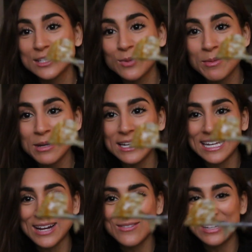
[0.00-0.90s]
This is what I'm
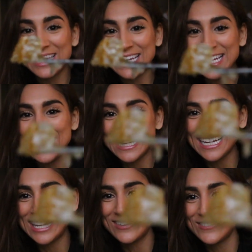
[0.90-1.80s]
gonna eat.
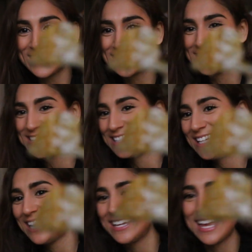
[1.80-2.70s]
I don't know if you guys can see
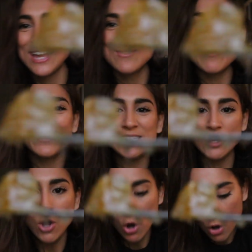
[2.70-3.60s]
that. Camera, please.
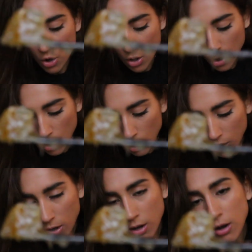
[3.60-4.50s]
Oh,
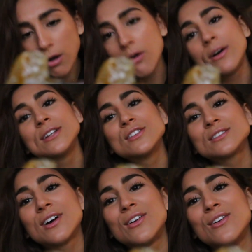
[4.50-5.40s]
I
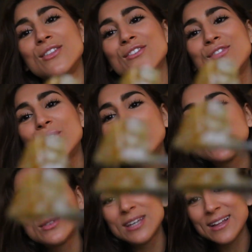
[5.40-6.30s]
just got it on the floor.
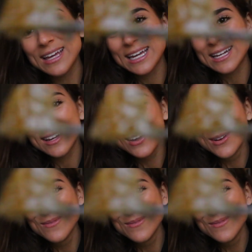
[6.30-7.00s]
Don't tell Aunt.